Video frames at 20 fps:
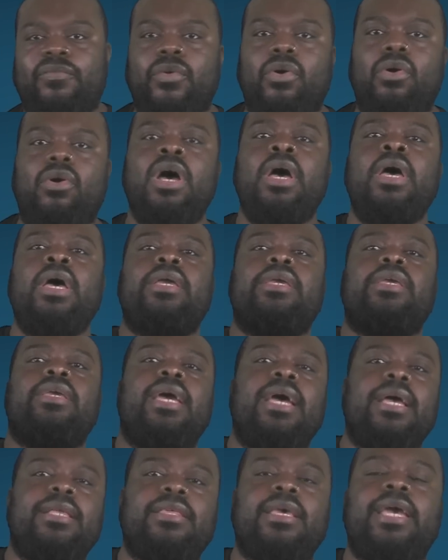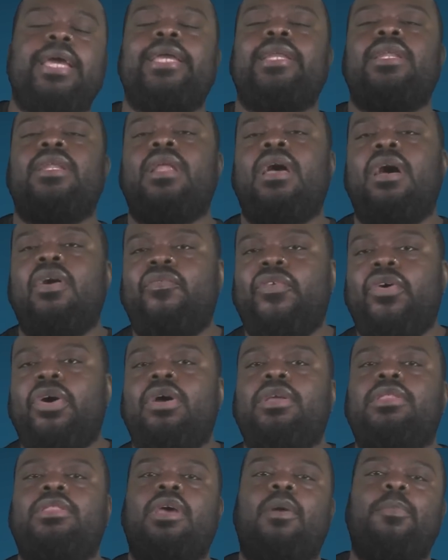for yet
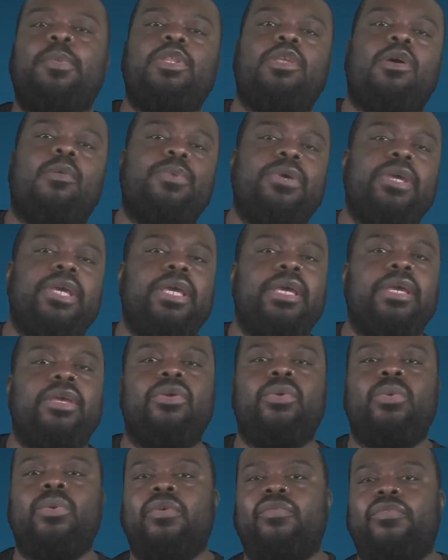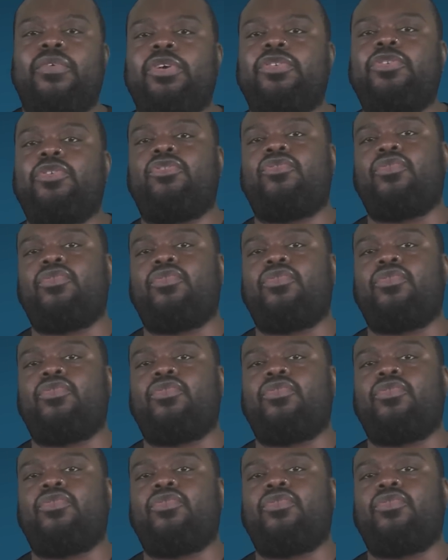another WWE Universal